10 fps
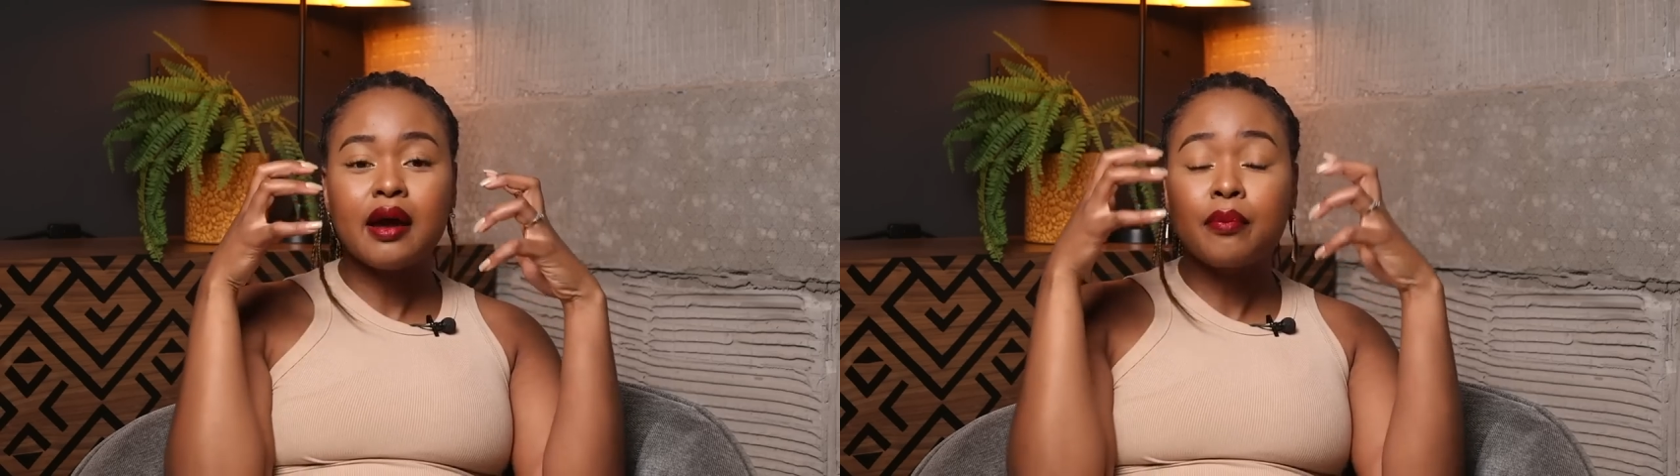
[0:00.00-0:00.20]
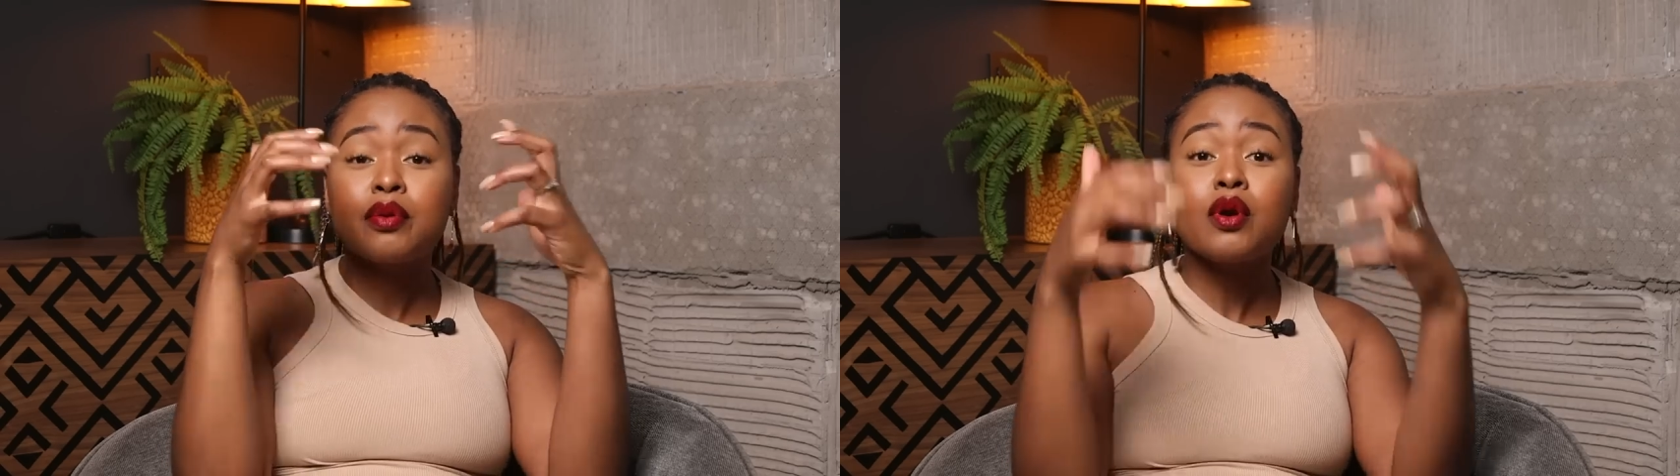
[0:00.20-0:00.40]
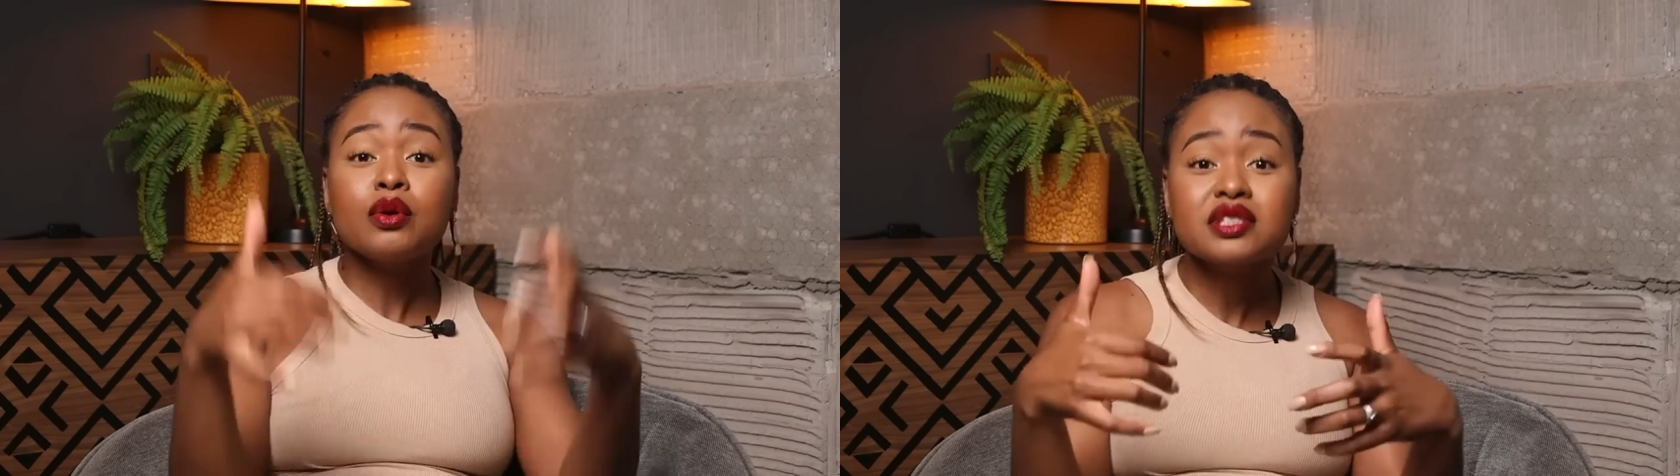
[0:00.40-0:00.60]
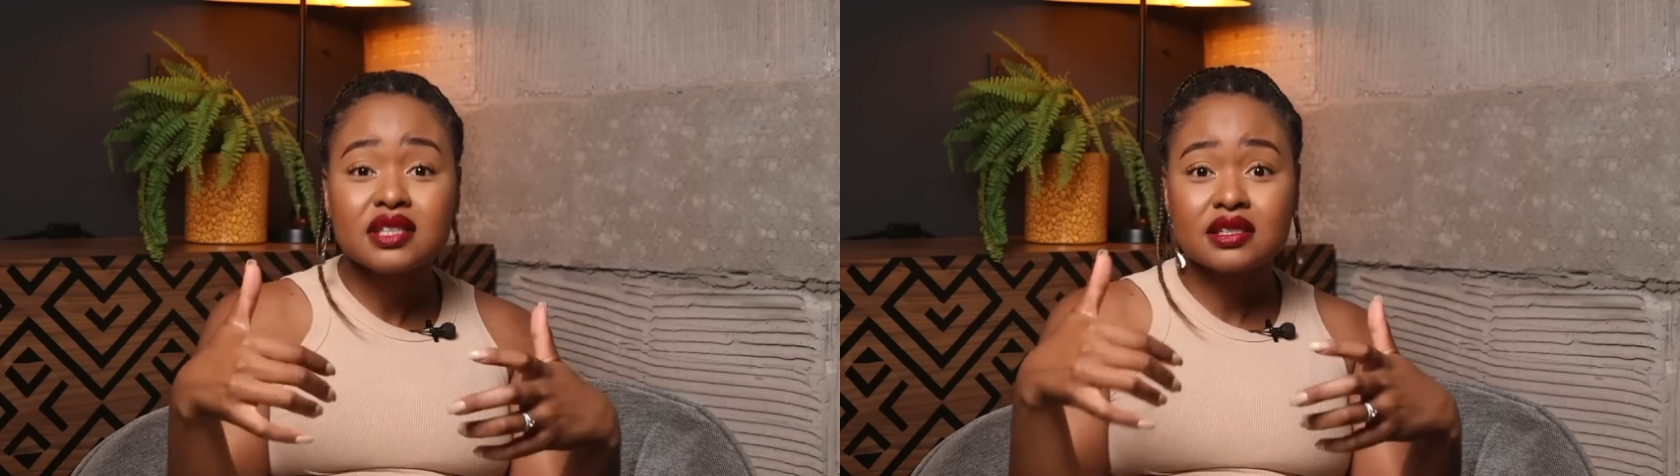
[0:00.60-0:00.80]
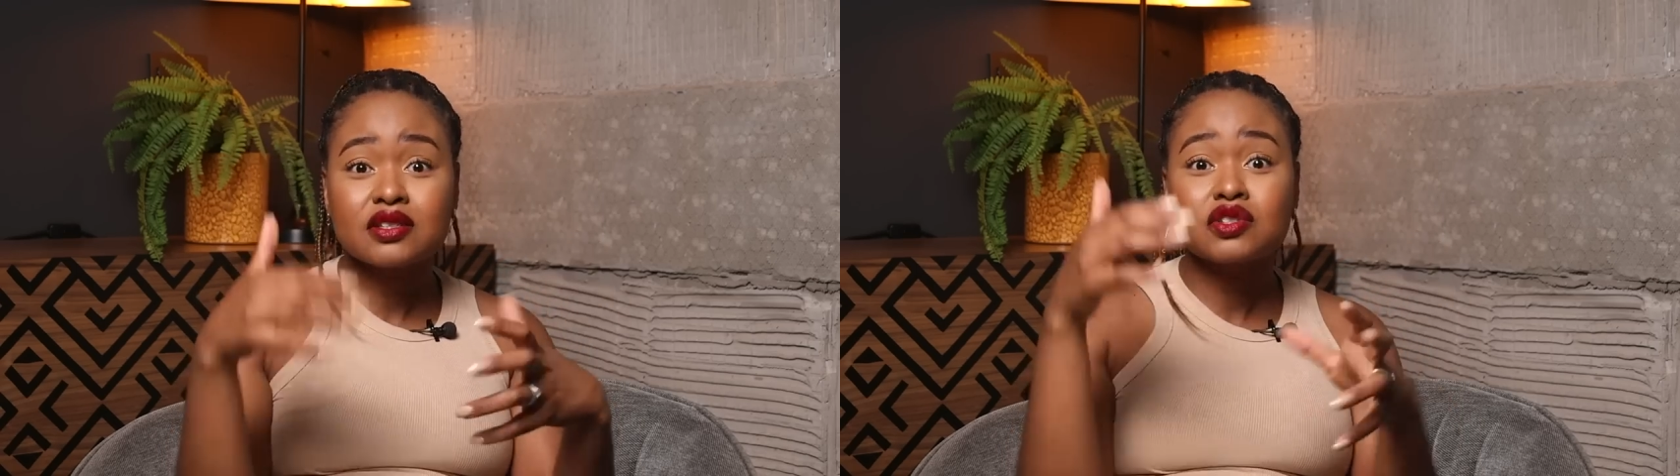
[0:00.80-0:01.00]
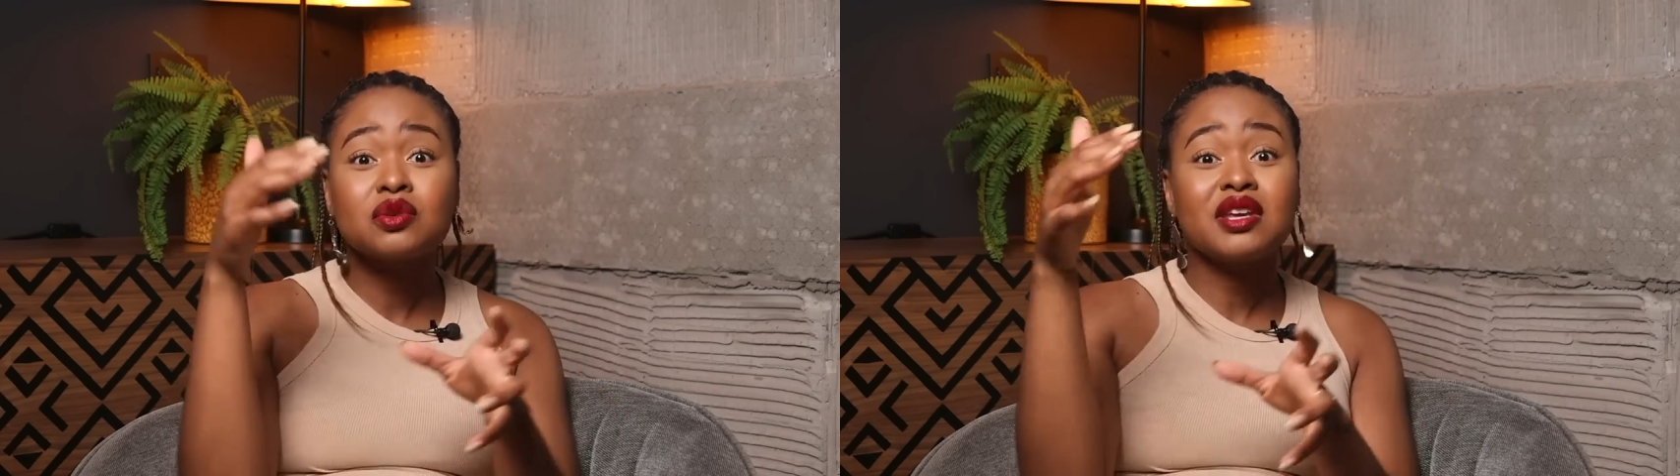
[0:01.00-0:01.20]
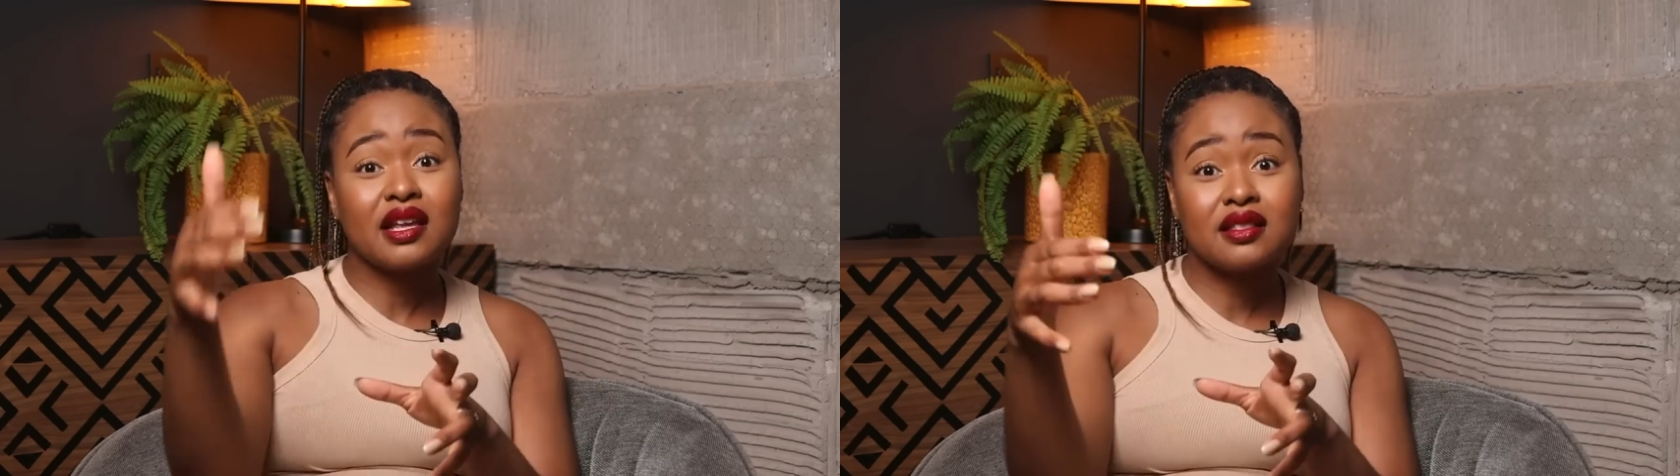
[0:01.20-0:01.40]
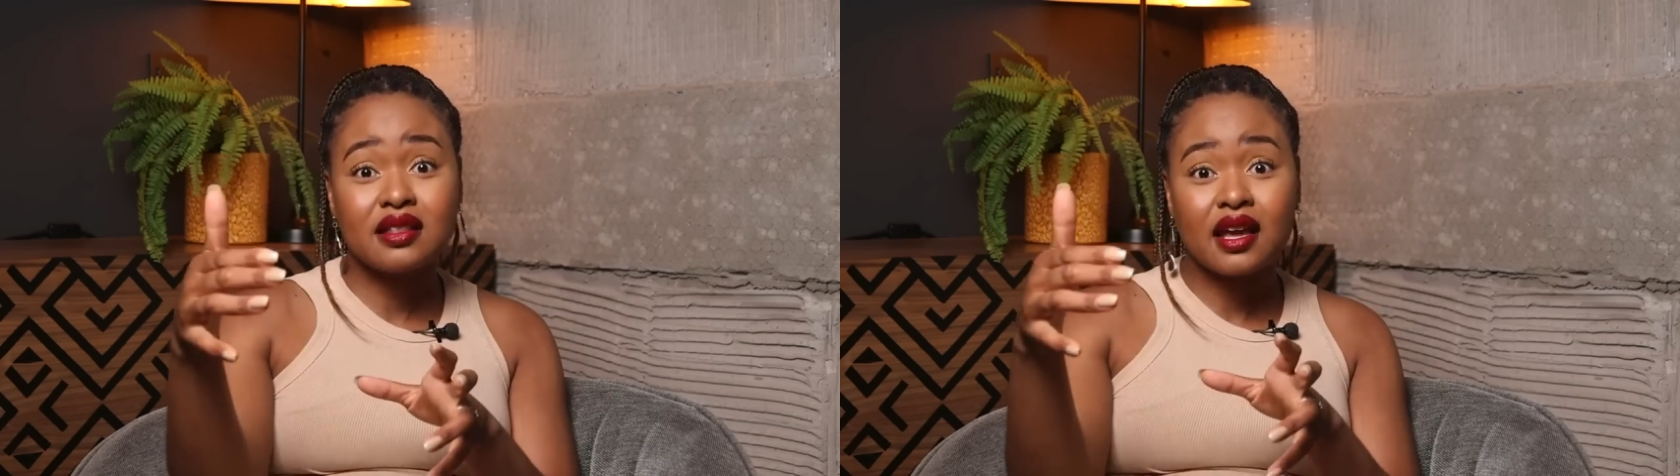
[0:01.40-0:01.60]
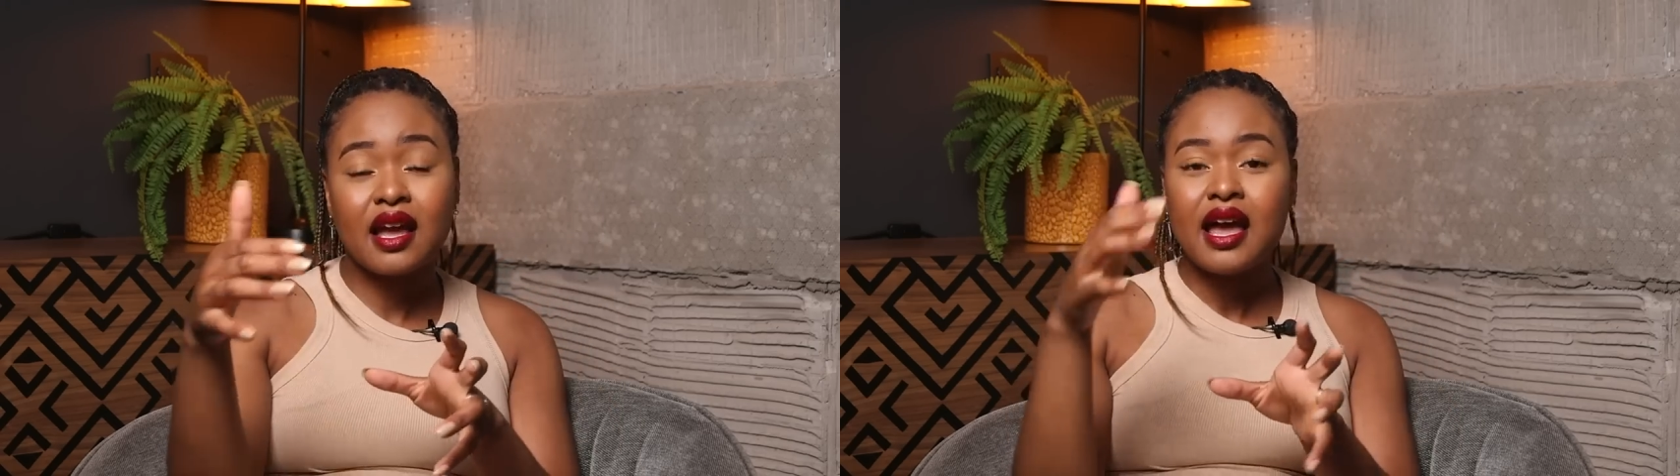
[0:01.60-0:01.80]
processes to get there.